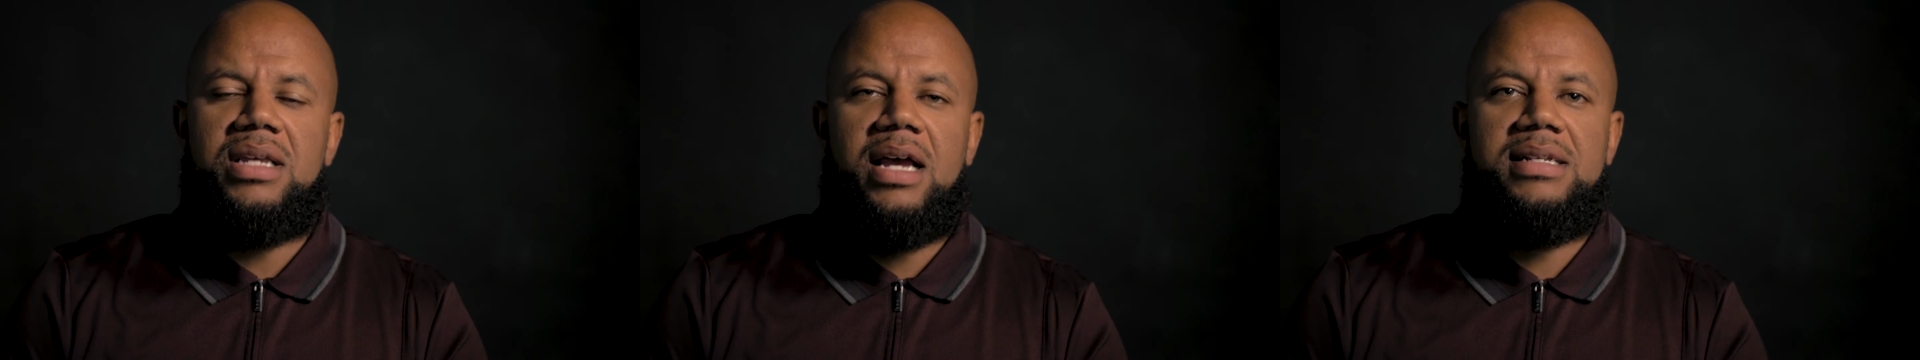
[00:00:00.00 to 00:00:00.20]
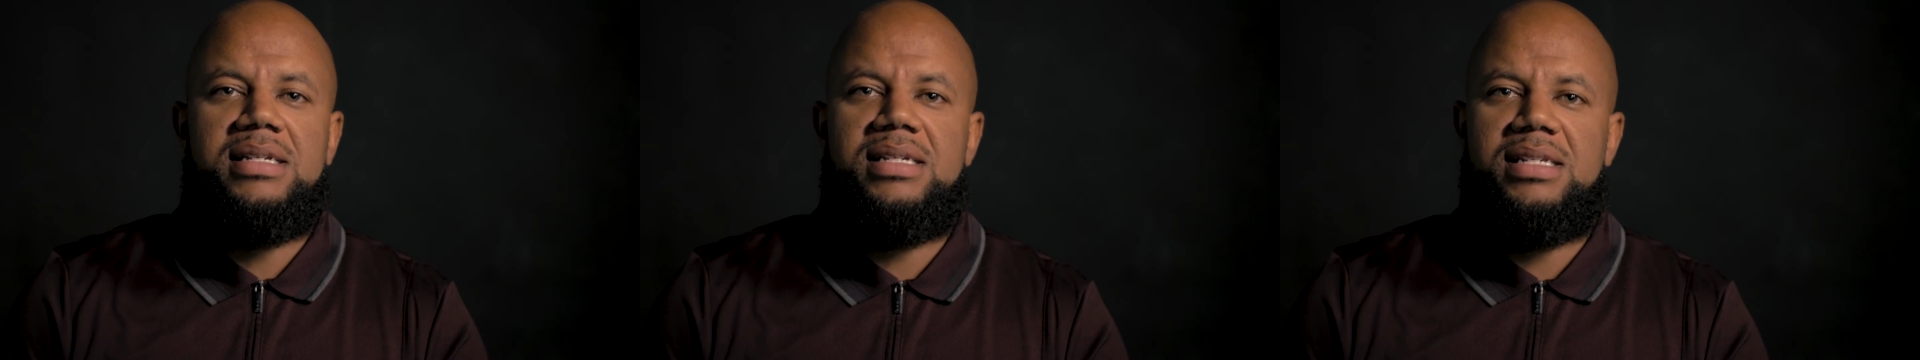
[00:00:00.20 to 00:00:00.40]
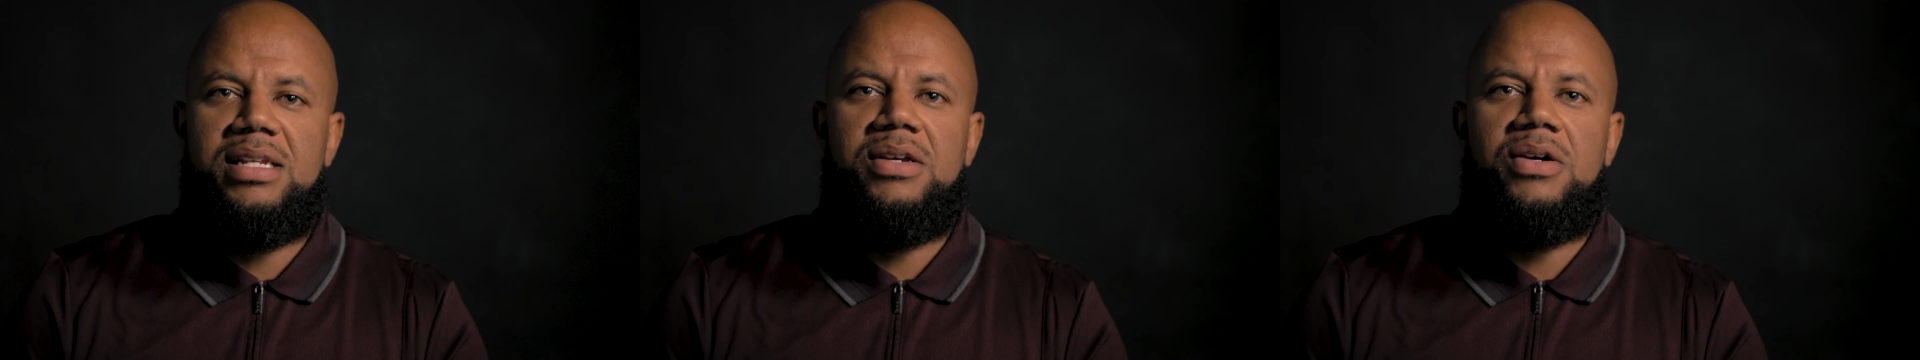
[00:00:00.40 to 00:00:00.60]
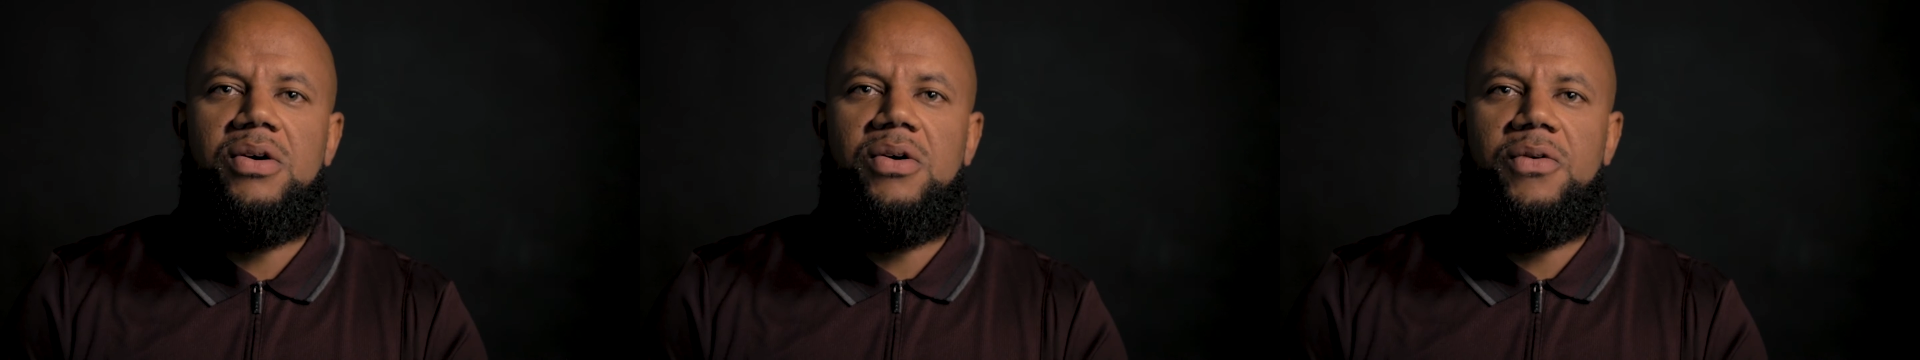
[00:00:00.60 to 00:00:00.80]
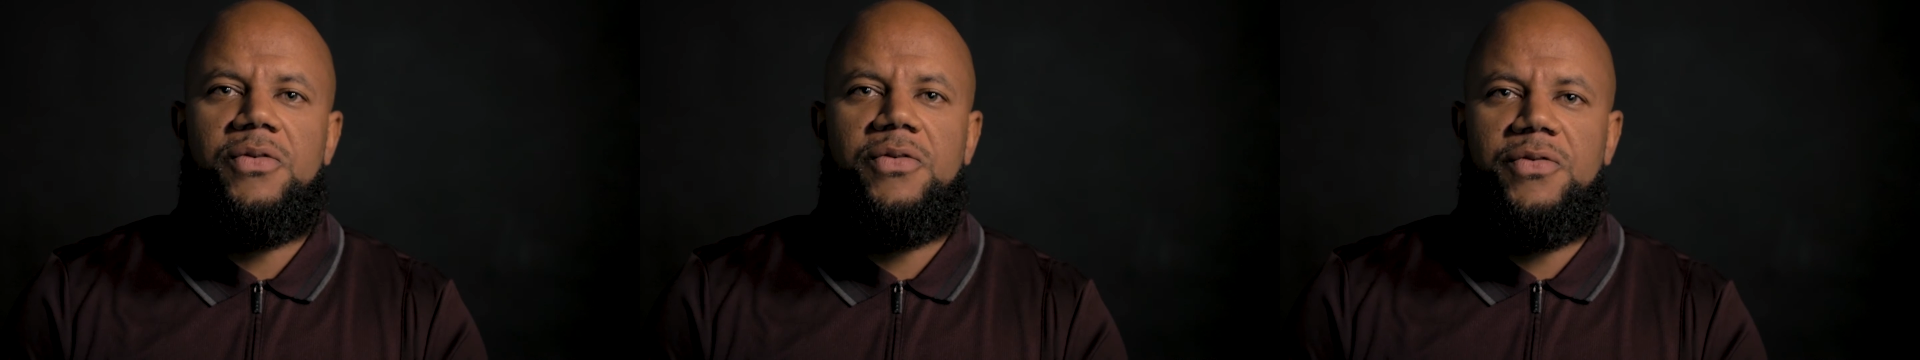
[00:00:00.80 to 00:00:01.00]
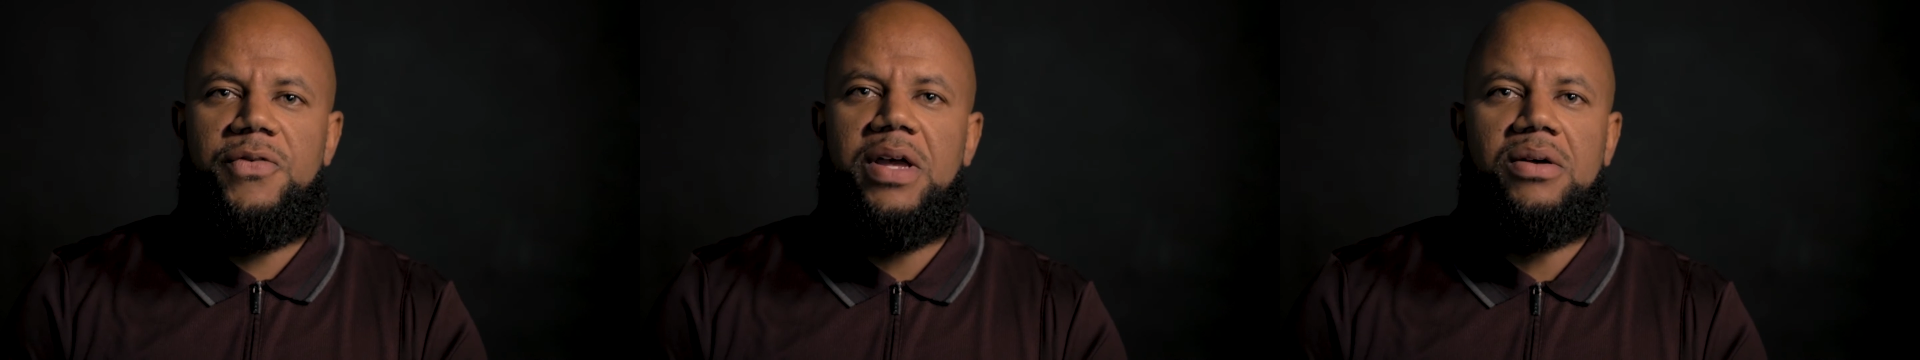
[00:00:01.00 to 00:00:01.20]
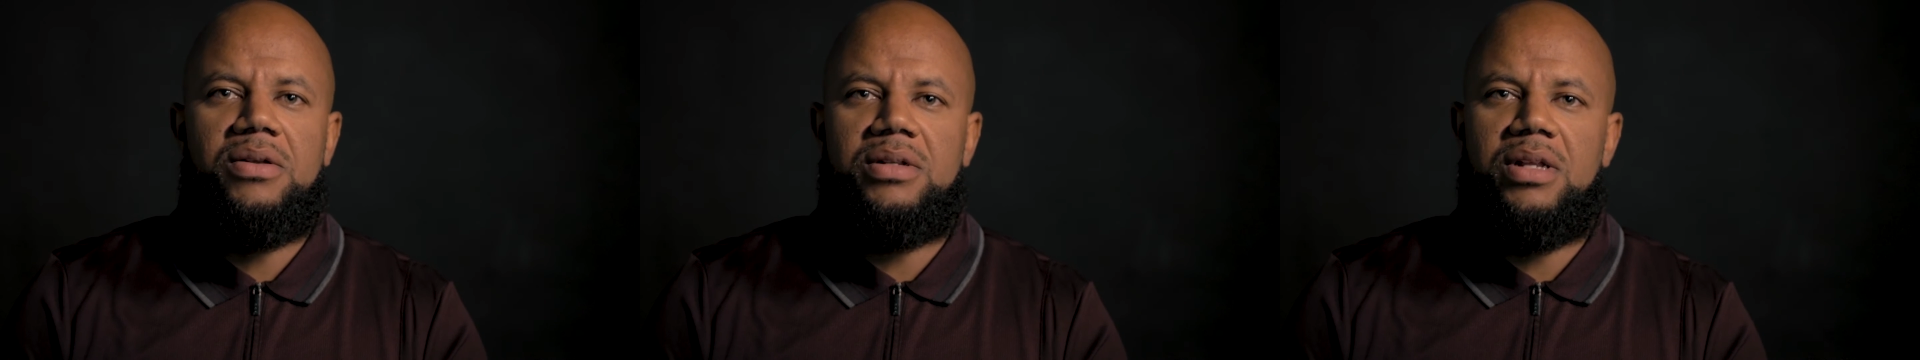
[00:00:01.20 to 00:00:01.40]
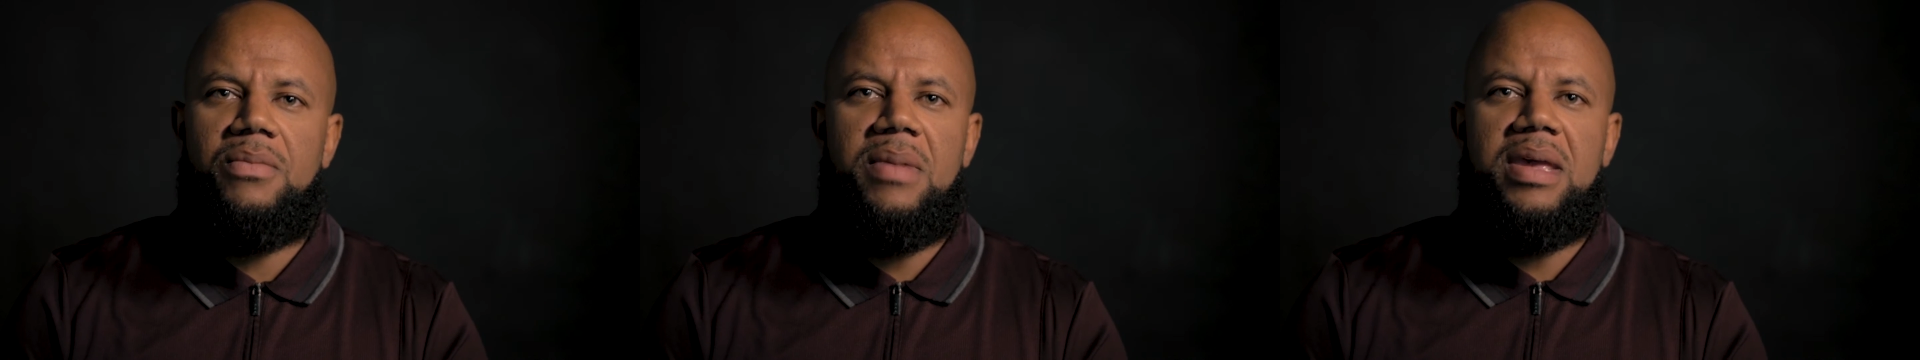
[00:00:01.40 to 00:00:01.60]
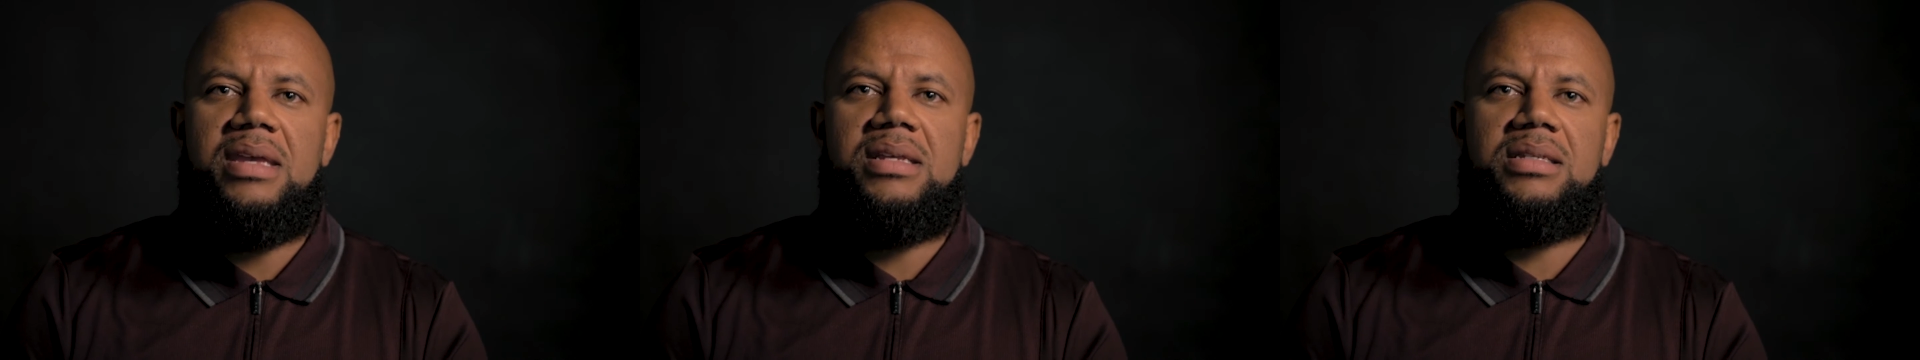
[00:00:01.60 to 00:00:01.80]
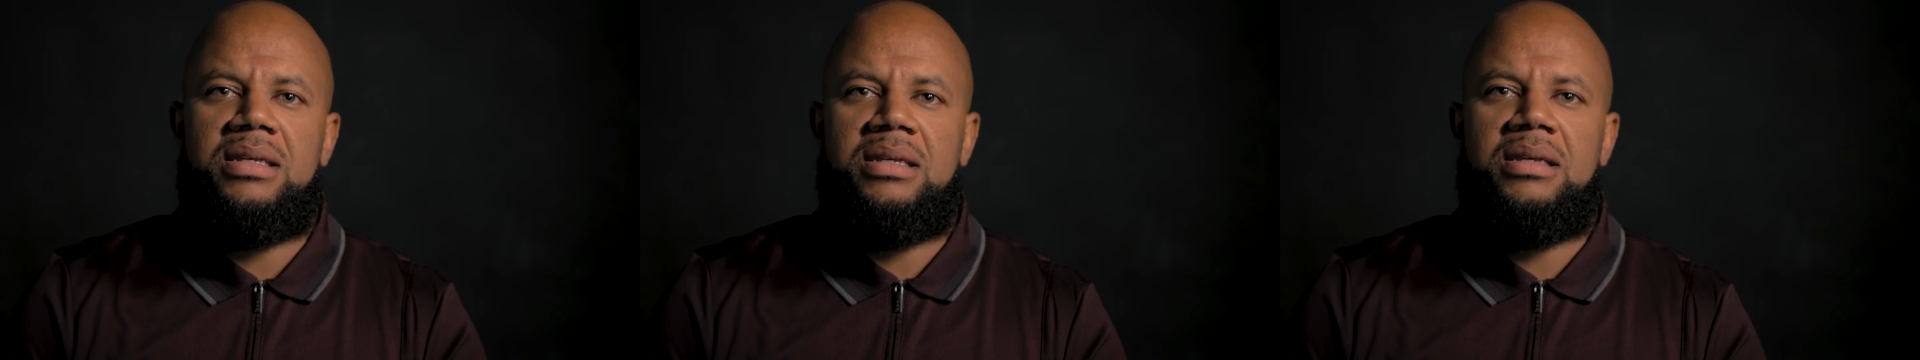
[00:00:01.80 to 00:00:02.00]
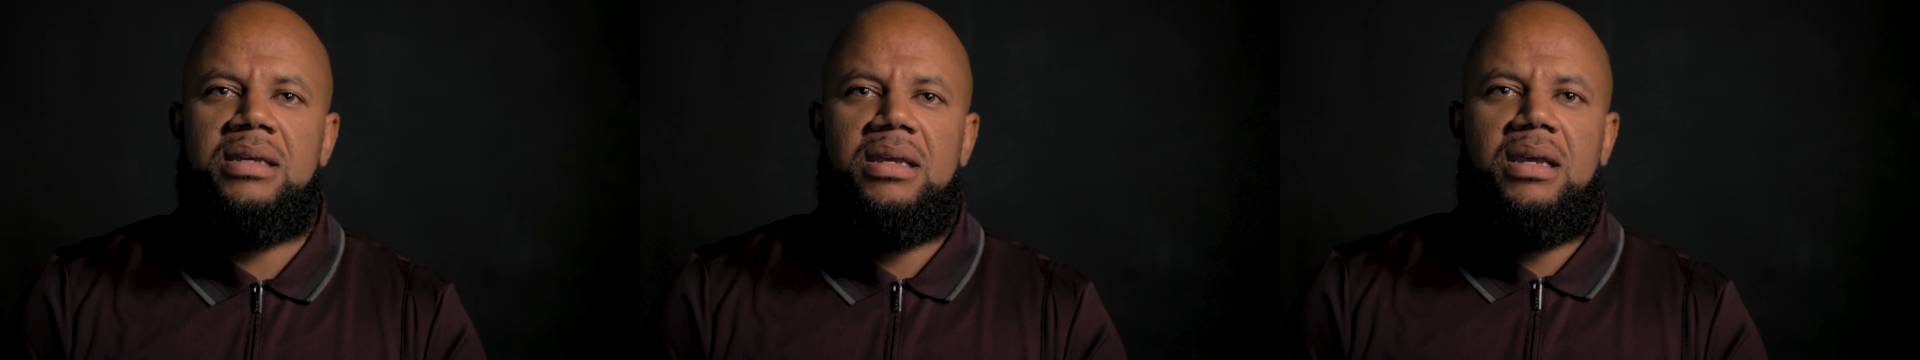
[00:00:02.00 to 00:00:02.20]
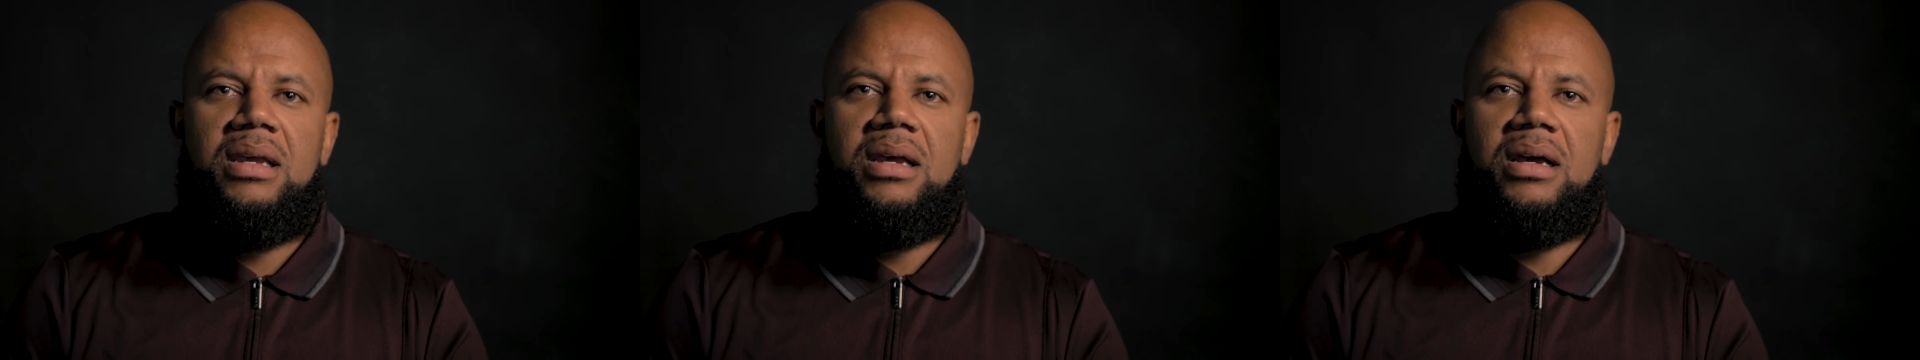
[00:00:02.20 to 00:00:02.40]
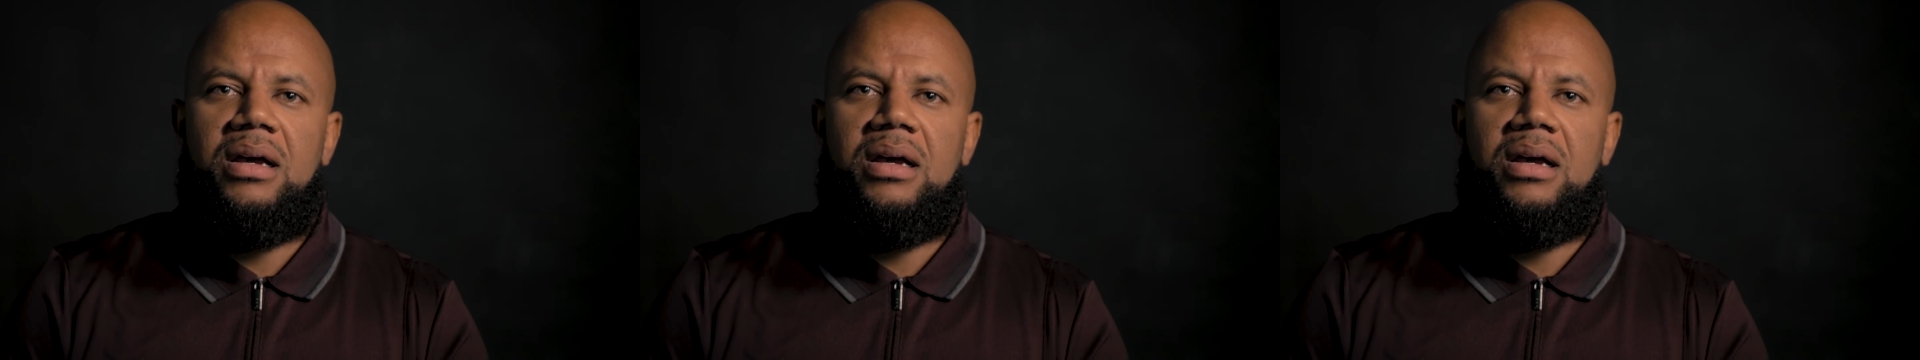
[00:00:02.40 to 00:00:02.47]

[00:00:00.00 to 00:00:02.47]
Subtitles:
I still felt amazing.